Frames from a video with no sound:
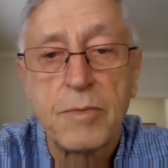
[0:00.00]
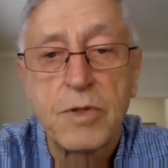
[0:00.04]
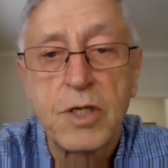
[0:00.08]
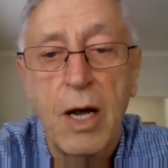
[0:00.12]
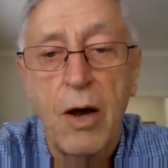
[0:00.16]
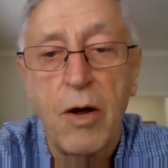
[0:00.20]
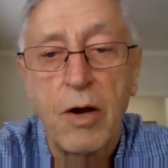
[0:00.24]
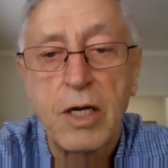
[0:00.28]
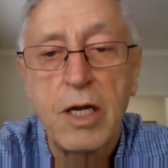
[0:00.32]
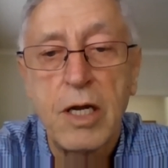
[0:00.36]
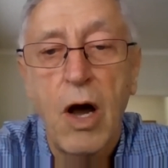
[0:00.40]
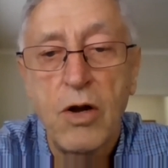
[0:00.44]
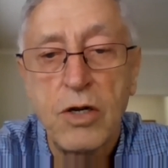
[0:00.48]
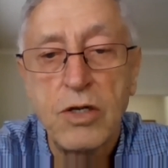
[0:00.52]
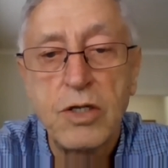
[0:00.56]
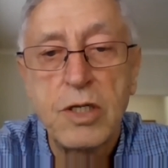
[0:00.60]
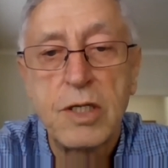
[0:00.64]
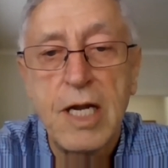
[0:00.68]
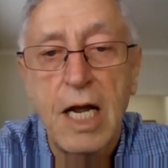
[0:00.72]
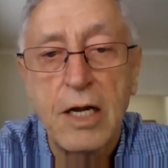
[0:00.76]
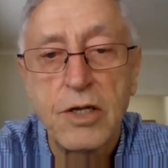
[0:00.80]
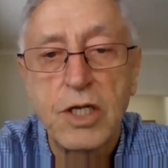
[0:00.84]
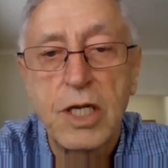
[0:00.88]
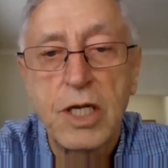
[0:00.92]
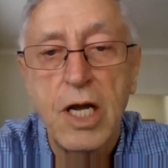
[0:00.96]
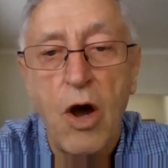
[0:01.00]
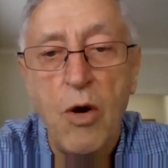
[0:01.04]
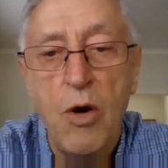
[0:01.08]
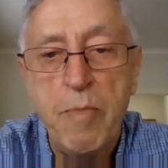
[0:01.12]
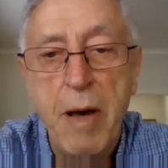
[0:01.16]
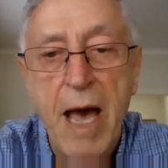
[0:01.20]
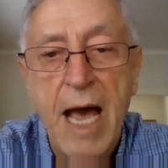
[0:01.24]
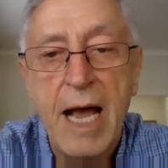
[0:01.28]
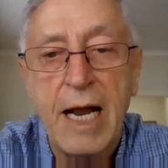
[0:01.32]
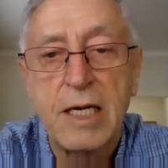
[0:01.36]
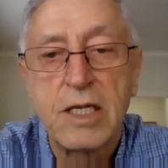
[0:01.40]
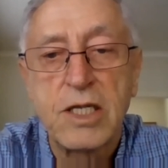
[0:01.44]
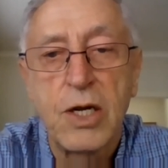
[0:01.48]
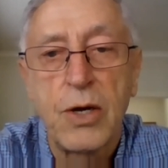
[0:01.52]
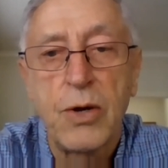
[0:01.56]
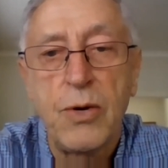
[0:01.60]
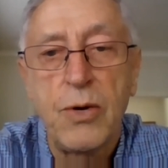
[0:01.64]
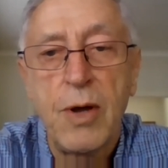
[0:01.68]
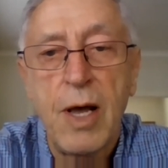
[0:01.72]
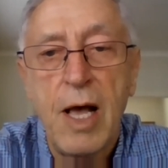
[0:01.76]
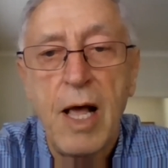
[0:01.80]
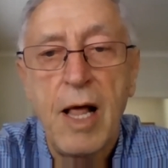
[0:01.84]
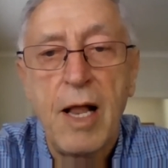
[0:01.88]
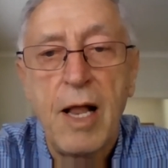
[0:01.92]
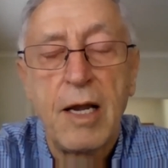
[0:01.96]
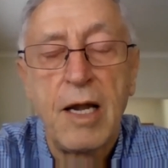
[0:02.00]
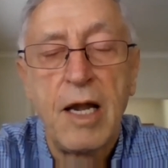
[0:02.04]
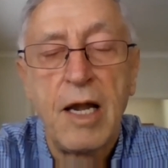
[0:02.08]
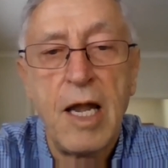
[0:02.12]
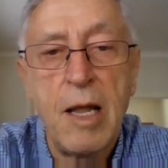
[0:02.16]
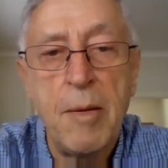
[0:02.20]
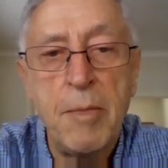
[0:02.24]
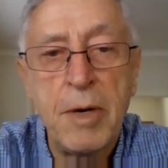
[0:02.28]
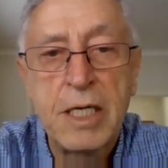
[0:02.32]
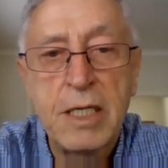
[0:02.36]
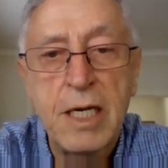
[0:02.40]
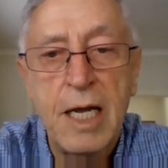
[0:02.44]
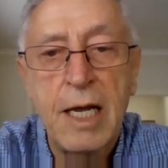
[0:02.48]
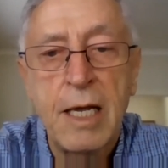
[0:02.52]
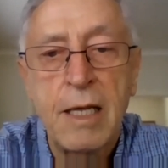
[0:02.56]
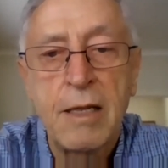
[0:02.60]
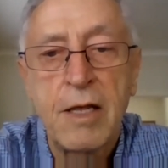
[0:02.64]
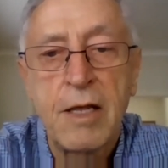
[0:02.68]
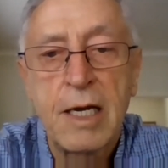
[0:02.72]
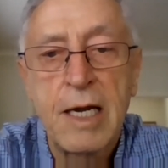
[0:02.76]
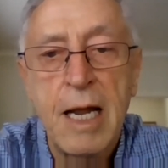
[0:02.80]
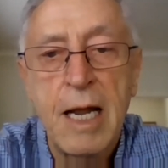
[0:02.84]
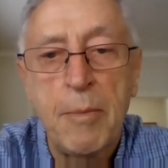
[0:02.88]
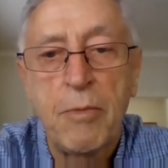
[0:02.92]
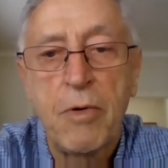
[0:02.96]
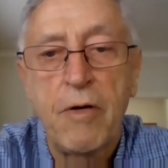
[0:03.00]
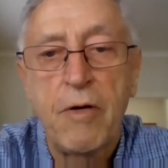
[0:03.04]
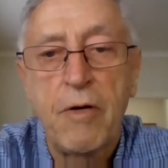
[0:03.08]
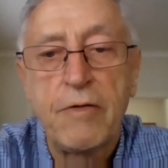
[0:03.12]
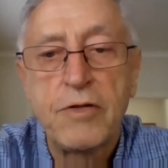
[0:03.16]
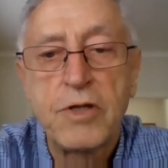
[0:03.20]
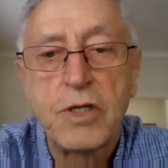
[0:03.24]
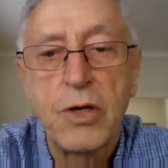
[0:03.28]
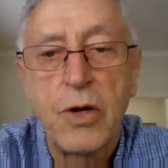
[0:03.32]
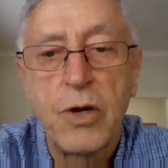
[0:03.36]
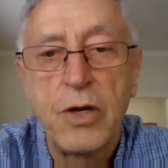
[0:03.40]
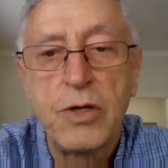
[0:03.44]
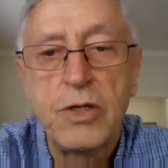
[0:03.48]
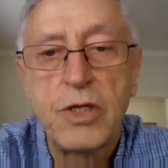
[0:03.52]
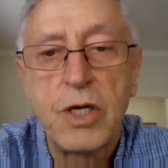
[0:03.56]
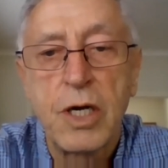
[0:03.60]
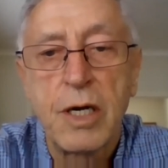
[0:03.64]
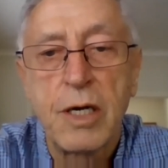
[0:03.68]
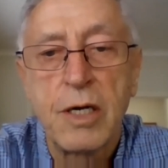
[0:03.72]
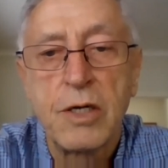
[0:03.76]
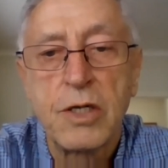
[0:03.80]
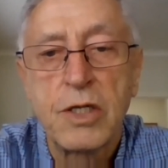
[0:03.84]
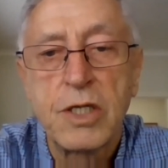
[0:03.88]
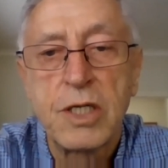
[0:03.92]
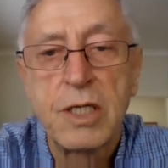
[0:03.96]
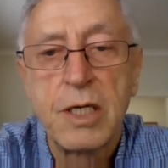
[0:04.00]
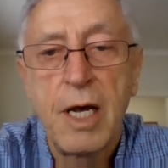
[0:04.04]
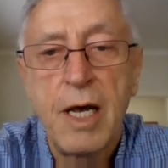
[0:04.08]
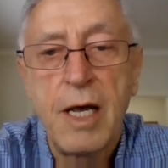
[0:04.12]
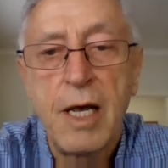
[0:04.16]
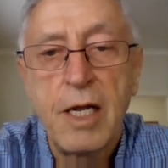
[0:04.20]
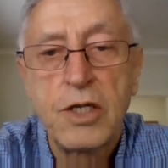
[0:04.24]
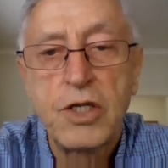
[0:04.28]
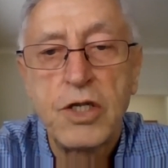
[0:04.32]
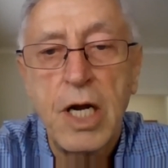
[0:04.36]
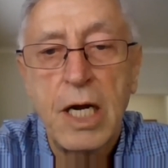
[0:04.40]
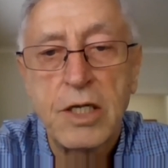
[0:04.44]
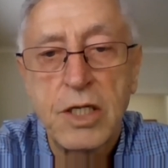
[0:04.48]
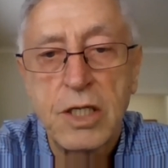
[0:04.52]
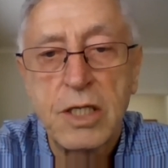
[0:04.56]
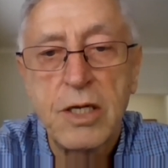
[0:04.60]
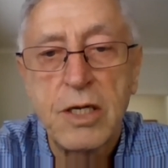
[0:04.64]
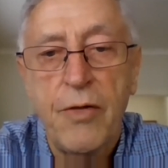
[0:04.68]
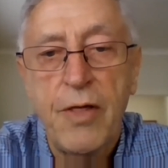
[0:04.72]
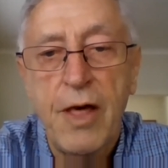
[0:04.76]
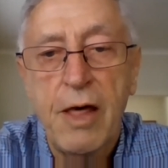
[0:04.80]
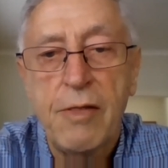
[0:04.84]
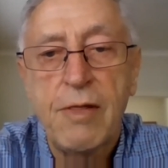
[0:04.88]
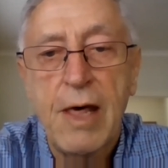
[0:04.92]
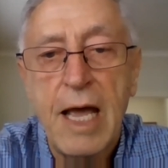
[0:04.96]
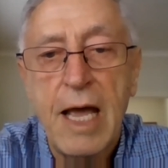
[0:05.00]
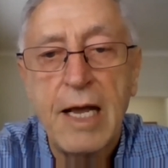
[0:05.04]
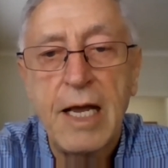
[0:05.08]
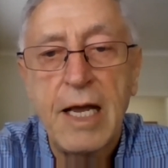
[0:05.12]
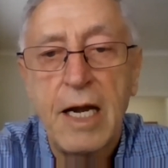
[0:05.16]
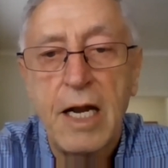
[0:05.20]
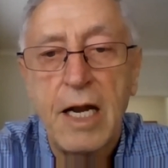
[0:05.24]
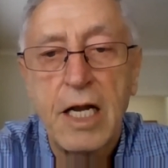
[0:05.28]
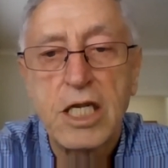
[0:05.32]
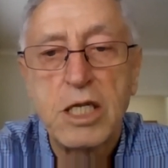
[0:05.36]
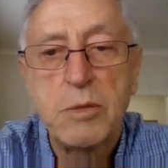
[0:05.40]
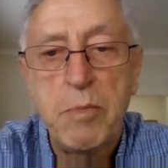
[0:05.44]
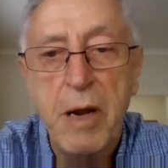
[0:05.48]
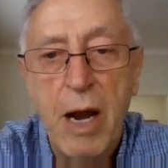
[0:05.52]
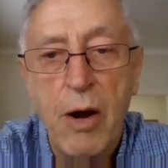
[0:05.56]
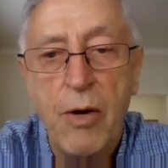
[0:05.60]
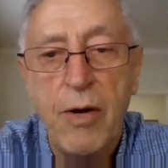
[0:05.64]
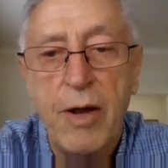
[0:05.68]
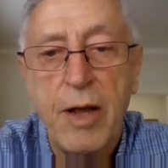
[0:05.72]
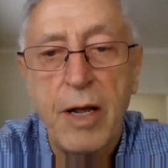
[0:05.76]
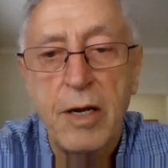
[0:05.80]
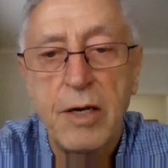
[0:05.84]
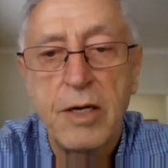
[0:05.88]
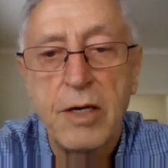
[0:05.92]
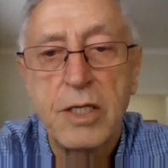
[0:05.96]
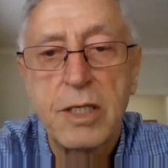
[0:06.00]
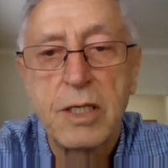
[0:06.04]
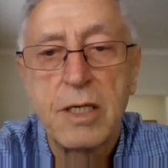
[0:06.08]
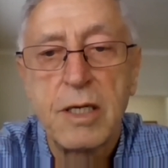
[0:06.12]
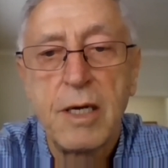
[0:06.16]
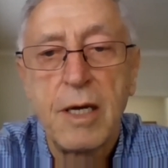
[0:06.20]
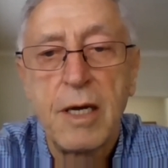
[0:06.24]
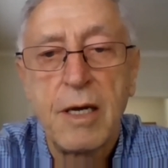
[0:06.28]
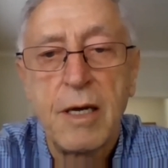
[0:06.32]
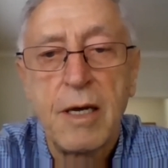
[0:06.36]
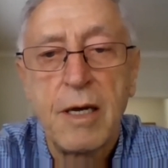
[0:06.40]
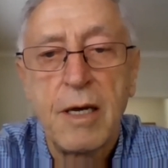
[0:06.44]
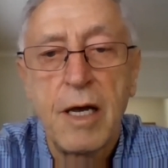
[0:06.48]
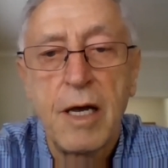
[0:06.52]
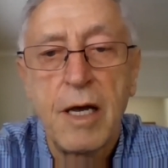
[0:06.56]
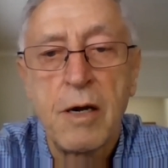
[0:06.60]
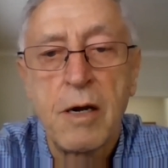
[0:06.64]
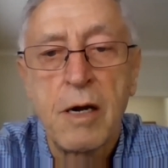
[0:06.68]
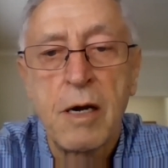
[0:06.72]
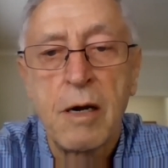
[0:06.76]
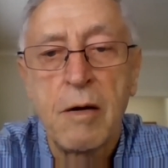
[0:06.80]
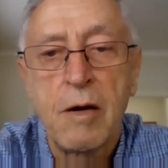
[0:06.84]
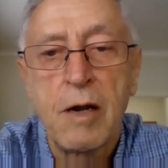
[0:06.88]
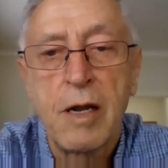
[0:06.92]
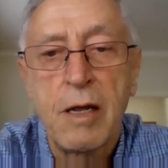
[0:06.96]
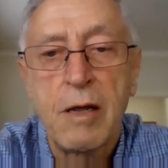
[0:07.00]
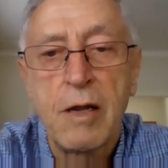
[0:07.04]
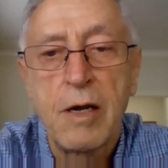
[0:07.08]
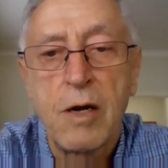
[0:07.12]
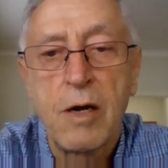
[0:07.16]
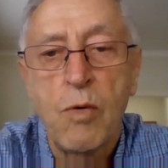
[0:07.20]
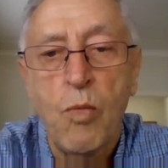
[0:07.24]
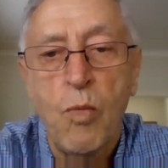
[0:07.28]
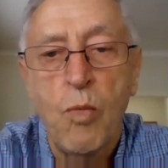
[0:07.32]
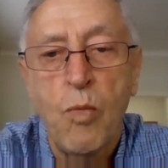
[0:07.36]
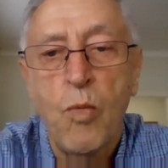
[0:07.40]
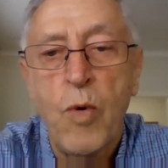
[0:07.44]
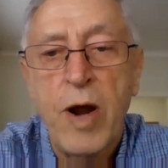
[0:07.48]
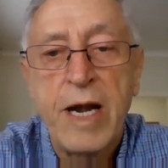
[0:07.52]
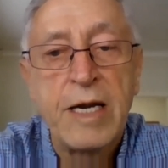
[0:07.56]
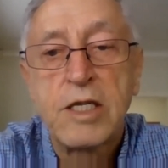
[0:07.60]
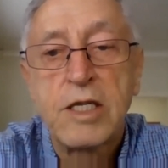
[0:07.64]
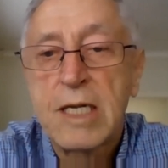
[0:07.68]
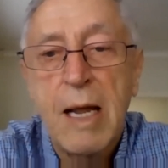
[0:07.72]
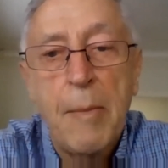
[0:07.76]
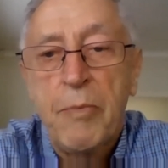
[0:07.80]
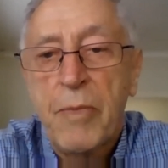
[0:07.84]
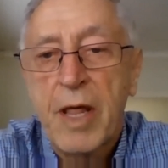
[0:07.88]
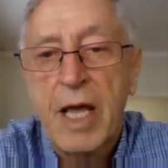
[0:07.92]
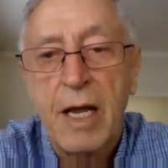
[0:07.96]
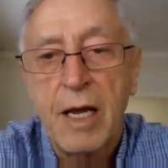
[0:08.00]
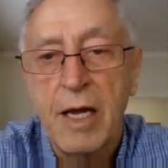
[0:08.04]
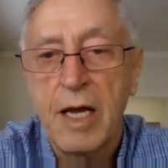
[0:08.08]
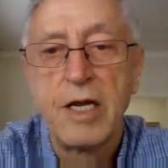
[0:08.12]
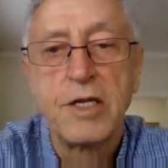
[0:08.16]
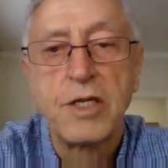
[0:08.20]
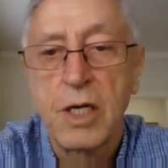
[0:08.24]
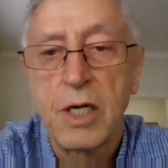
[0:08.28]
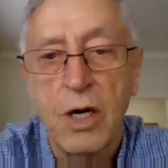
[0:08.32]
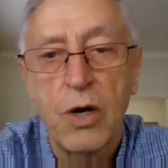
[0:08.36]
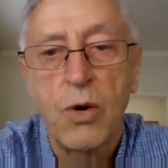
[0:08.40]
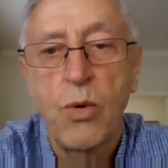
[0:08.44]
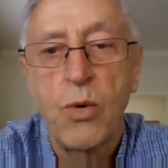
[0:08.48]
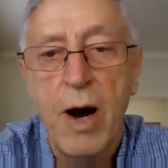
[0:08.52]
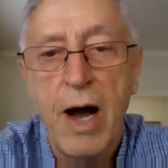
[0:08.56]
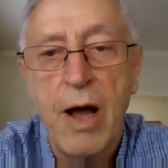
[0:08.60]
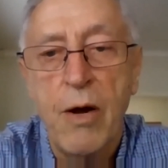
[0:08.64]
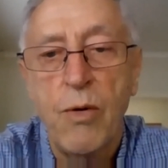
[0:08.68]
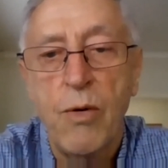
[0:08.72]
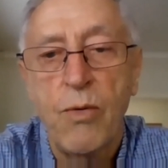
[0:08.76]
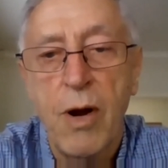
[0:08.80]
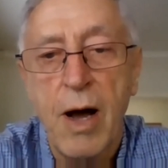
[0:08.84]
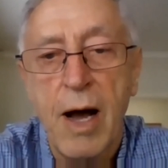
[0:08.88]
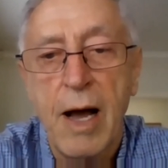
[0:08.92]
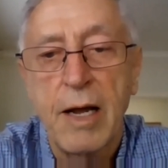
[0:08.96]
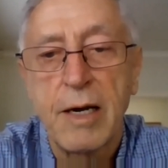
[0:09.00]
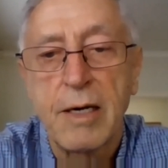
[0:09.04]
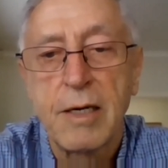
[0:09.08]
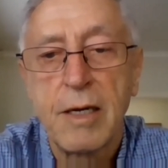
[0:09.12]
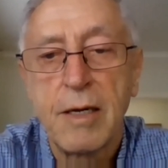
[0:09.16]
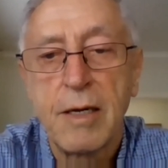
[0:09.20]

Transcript: So it does go back to limiting the number of surgeons just so that they get experienced in when something isn't quite right.